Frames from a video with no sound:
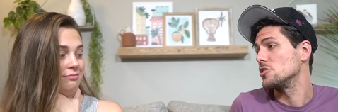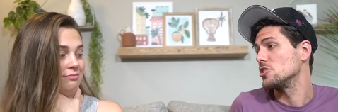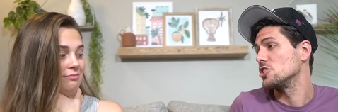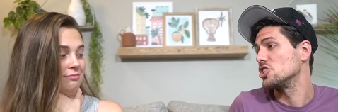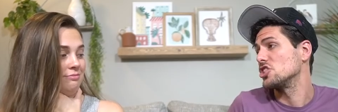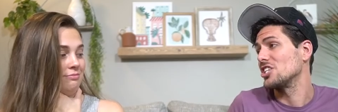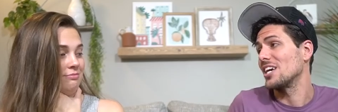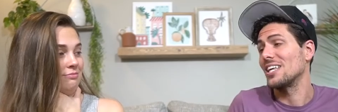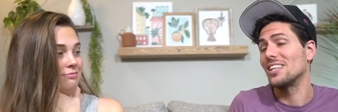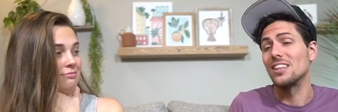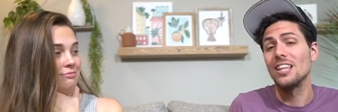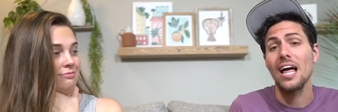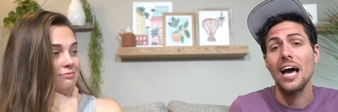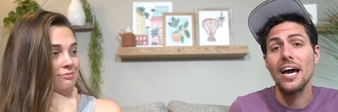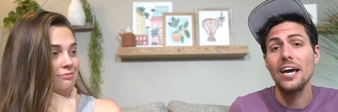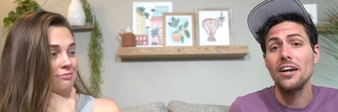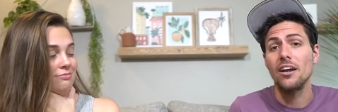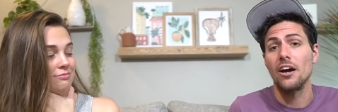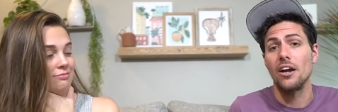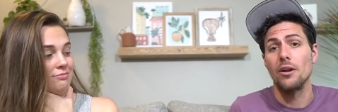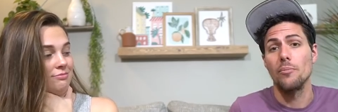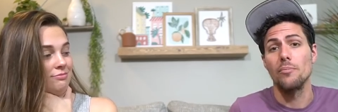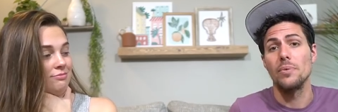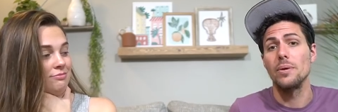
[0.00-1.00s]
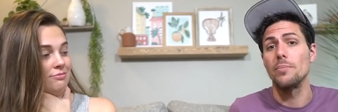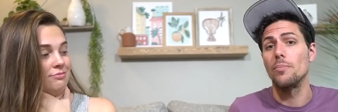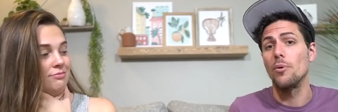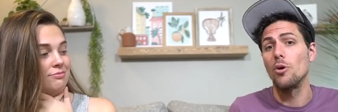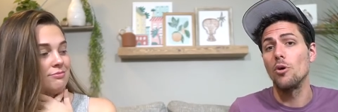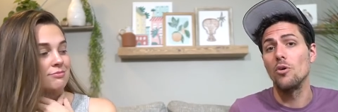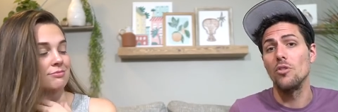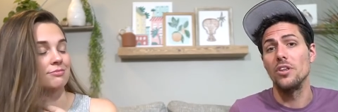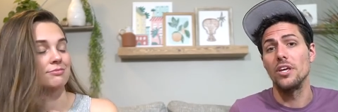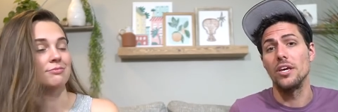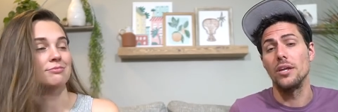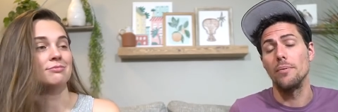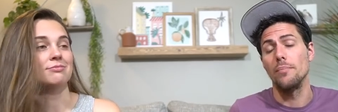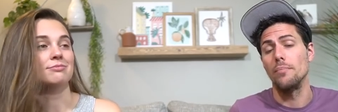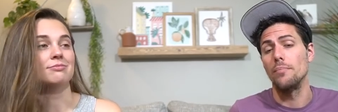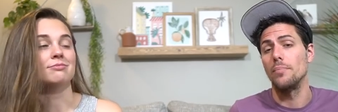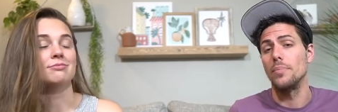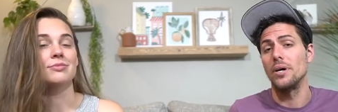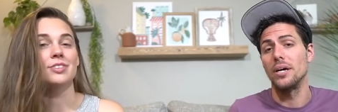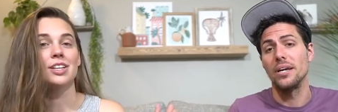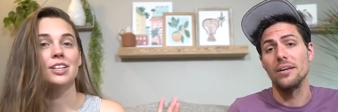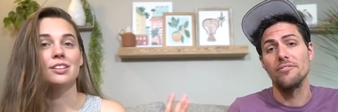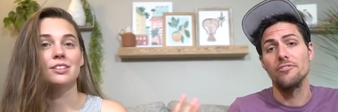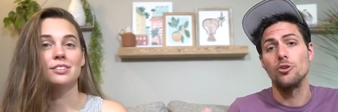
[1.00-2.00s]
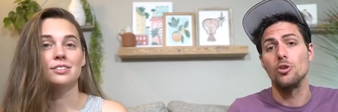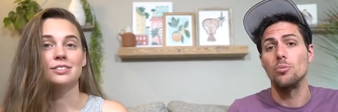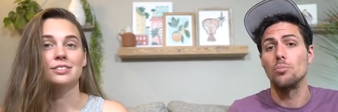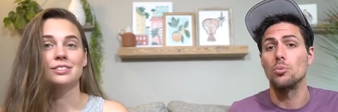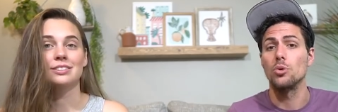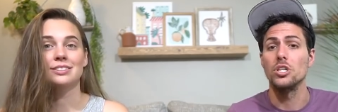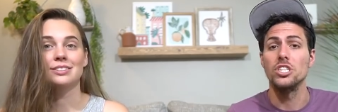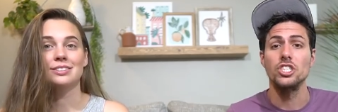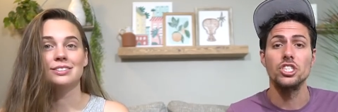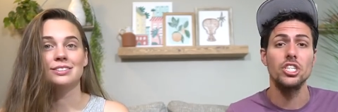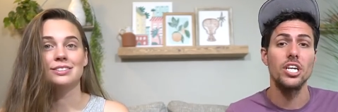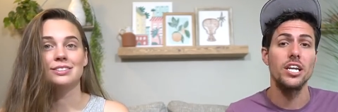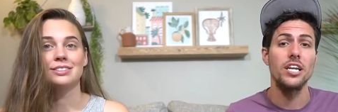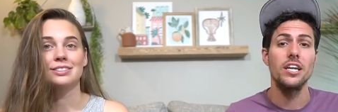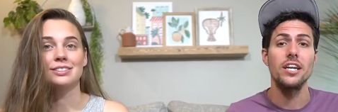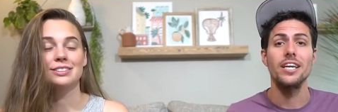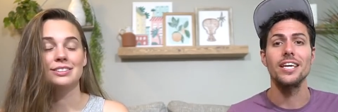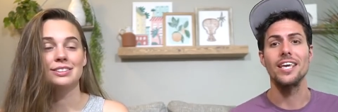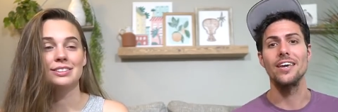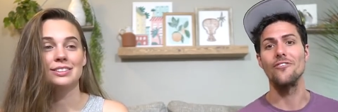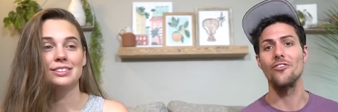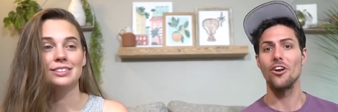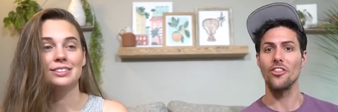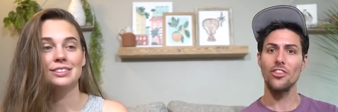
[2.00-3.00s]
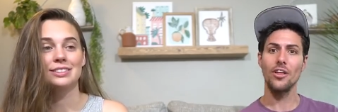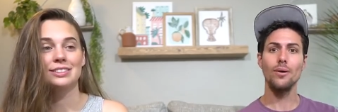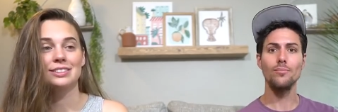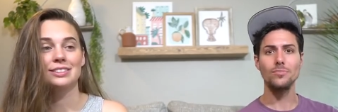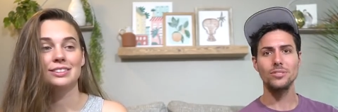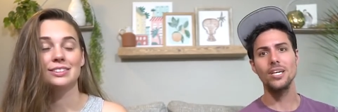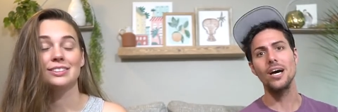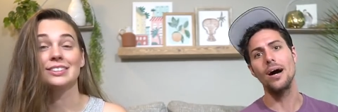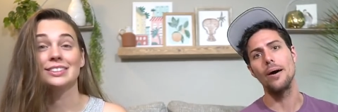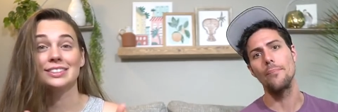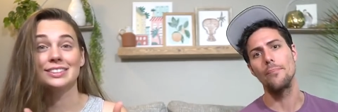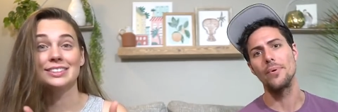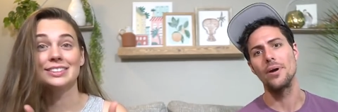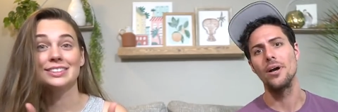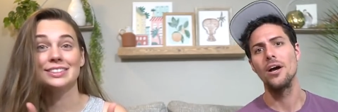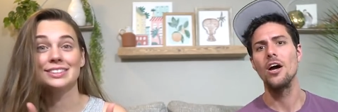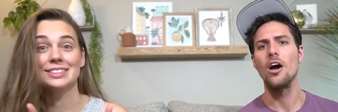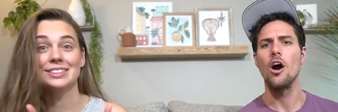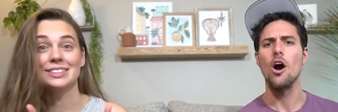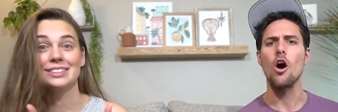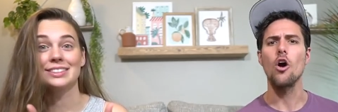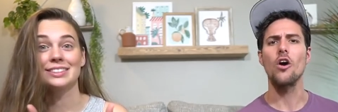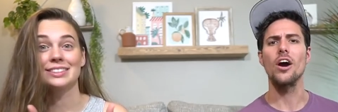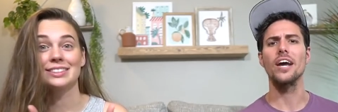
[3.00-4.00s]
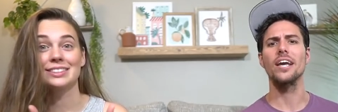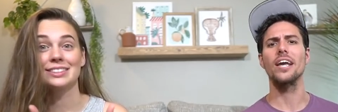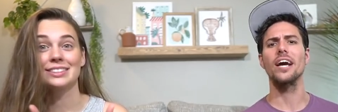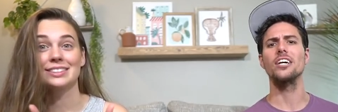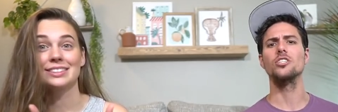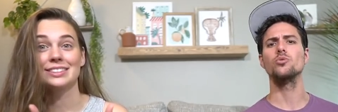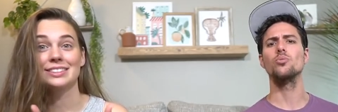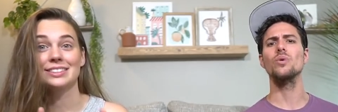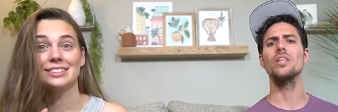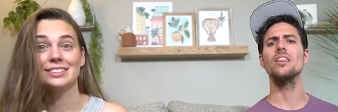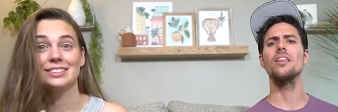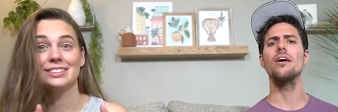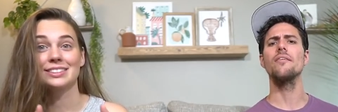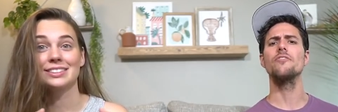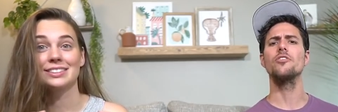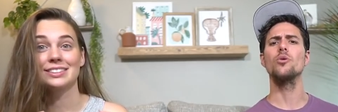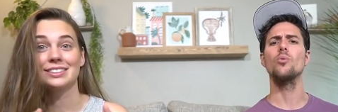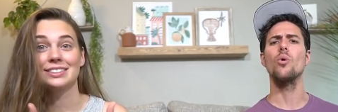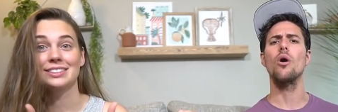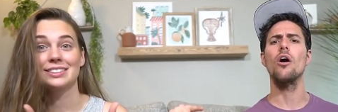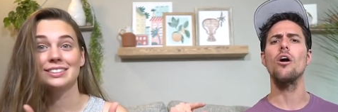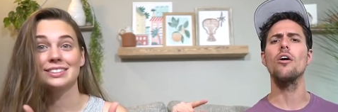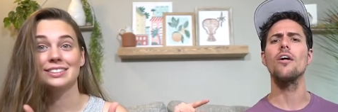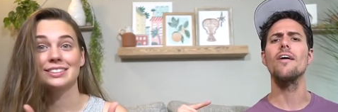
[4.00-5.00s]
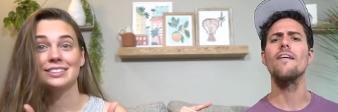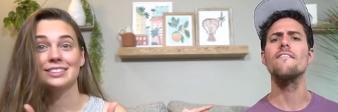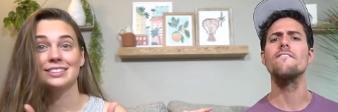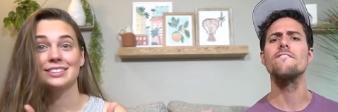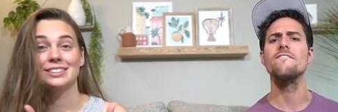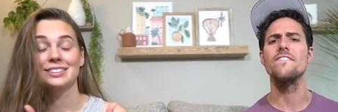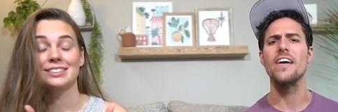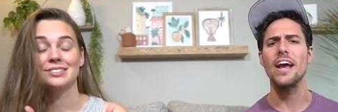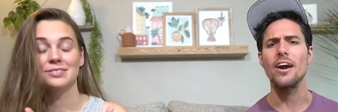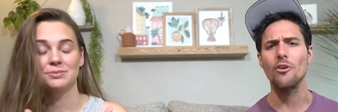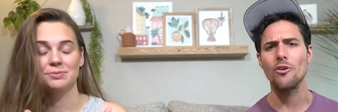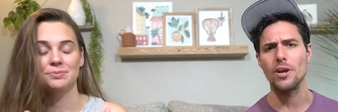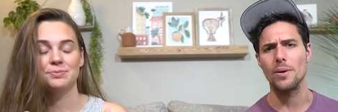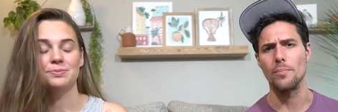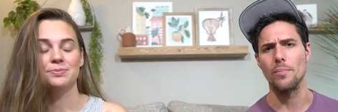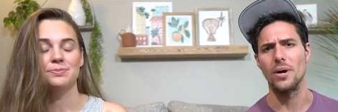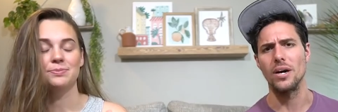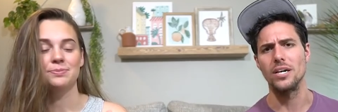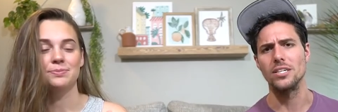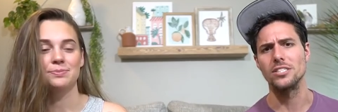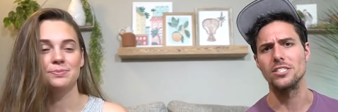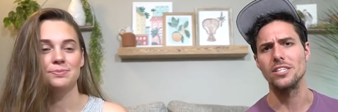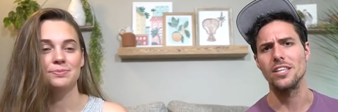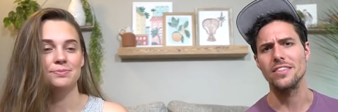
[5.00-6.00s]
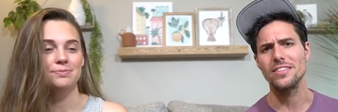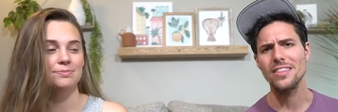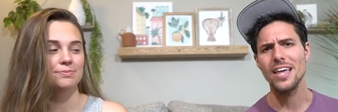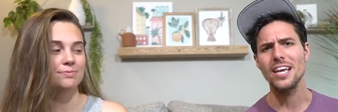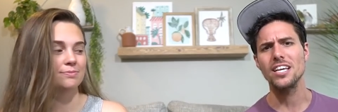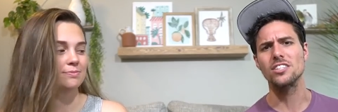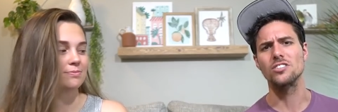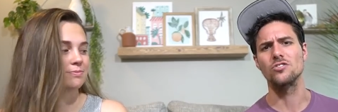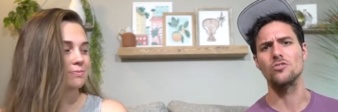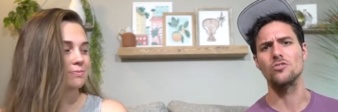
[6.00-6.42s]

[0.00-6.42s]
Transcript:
Speaker 1: shed light on and be bold in. But if you appreciated it, give it a thumbs up. All right, guys, we love you all very much. Thanks